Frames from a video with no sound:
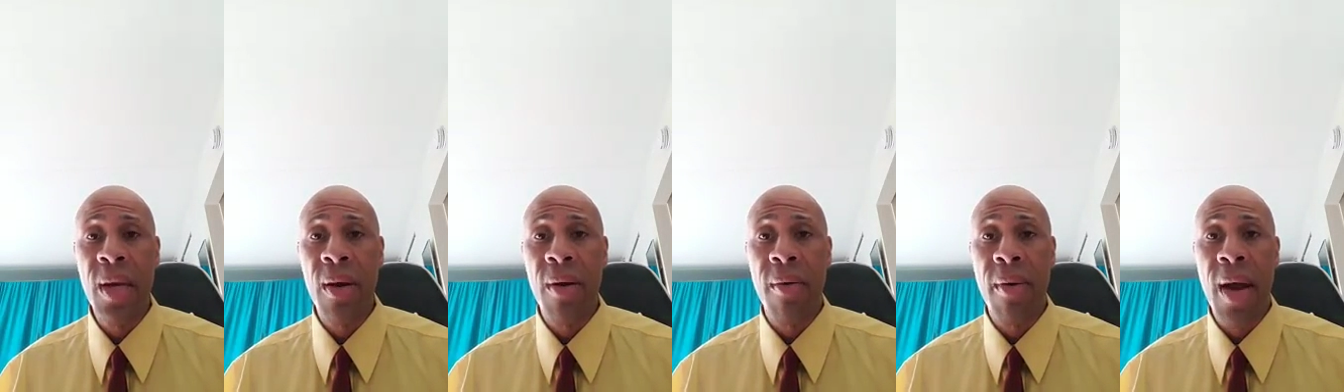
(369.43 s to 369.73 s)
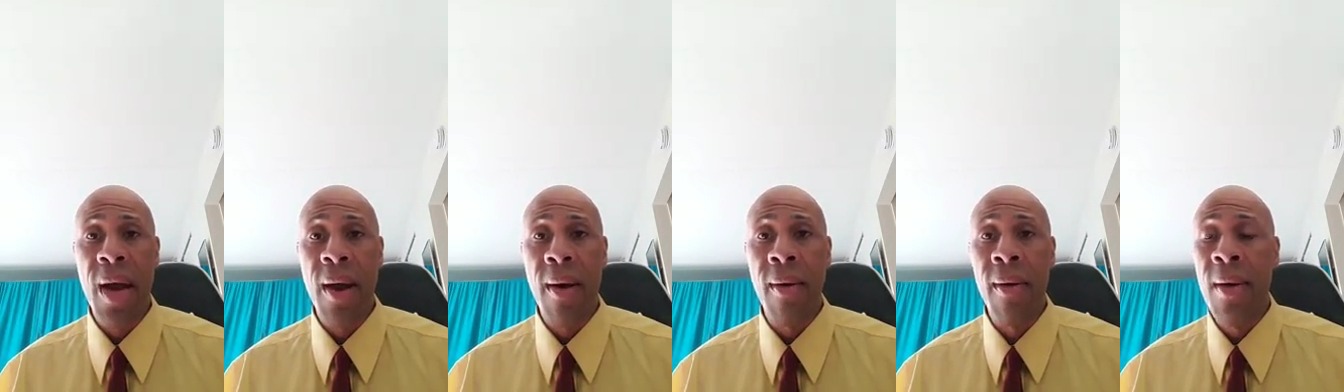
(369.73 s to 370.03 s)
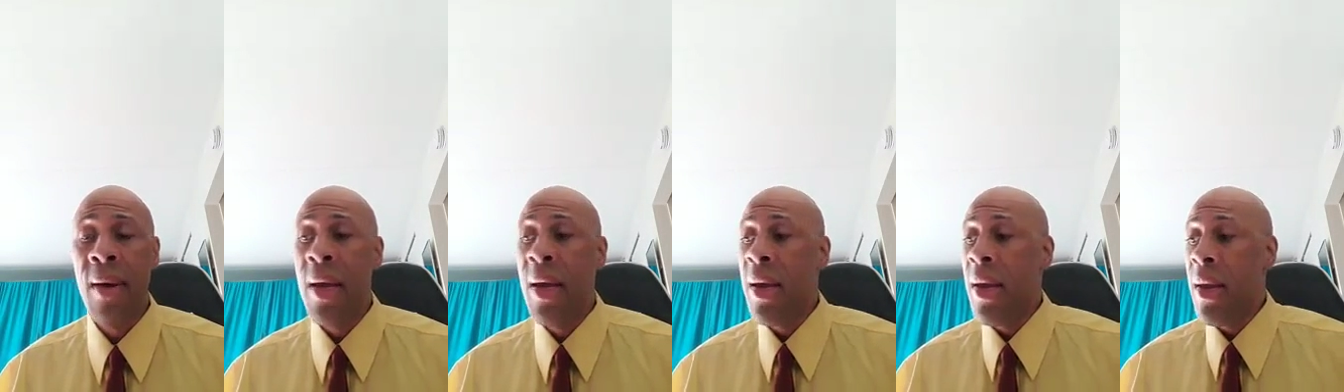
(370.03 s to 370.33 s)
around,
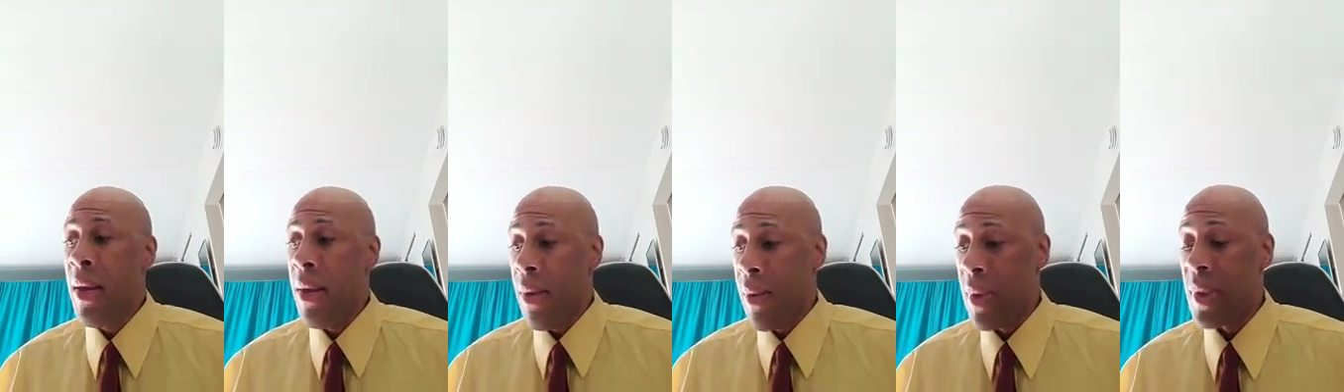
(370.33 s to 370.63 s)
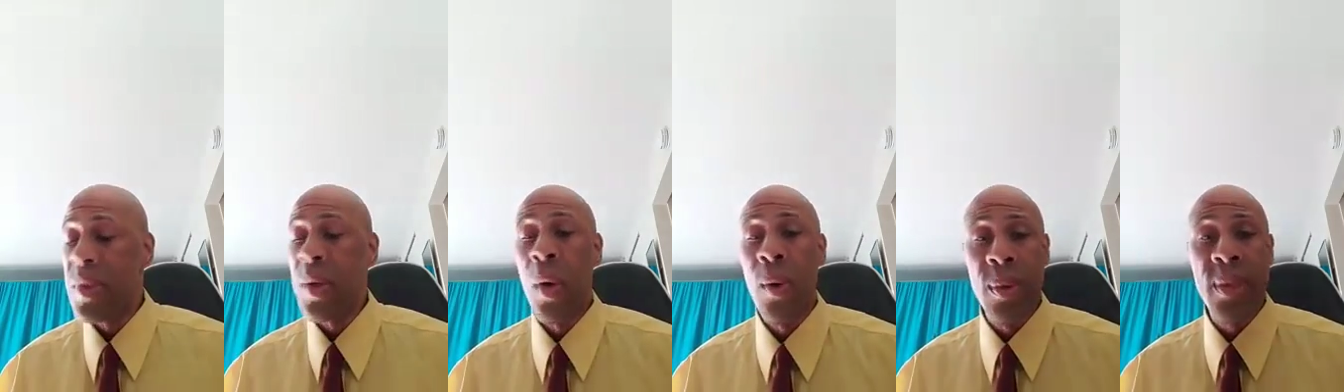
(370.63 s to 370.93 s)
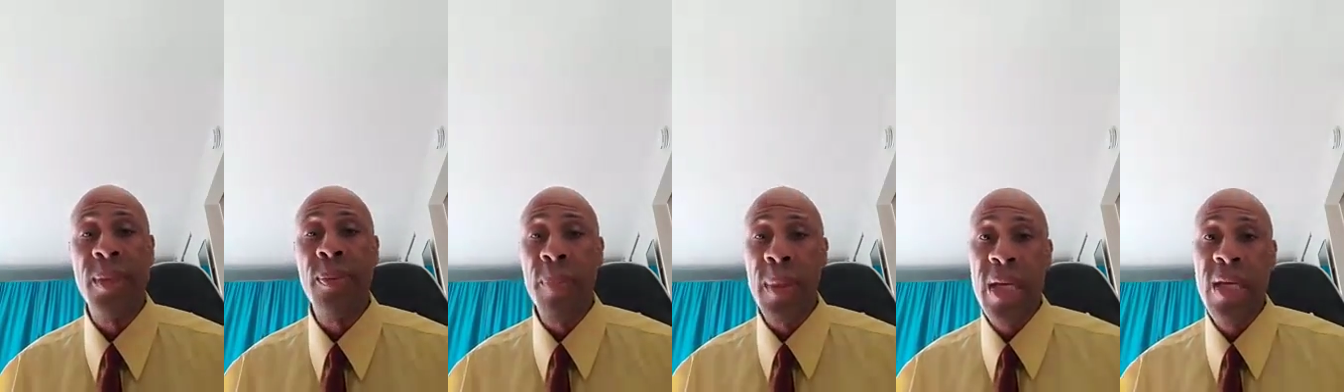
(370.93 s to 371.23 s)
was
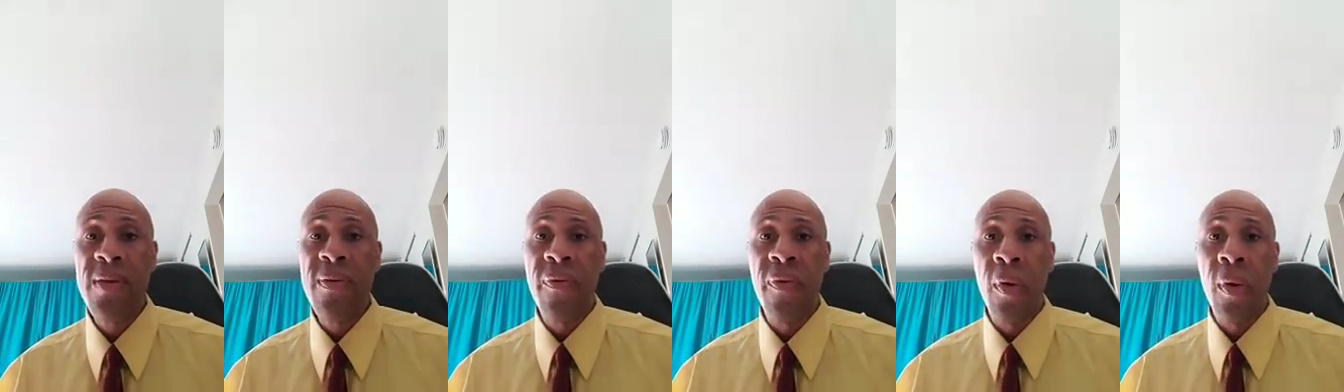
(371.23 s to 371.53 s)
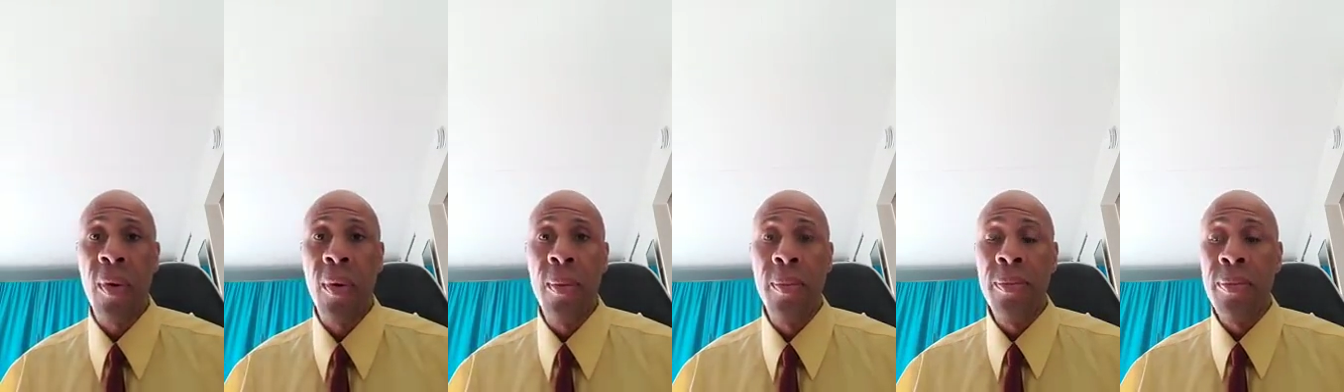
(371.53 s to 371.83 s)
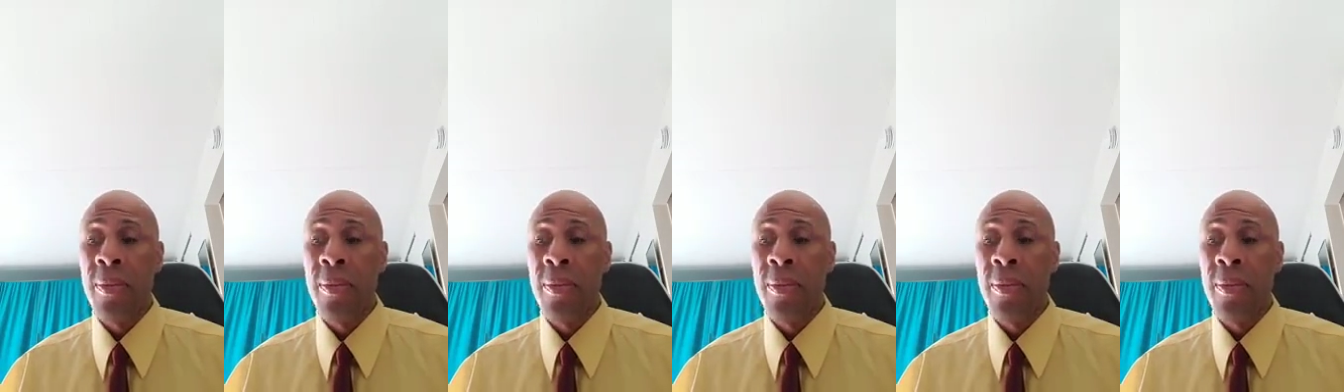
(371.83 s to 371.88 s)
always peaceful.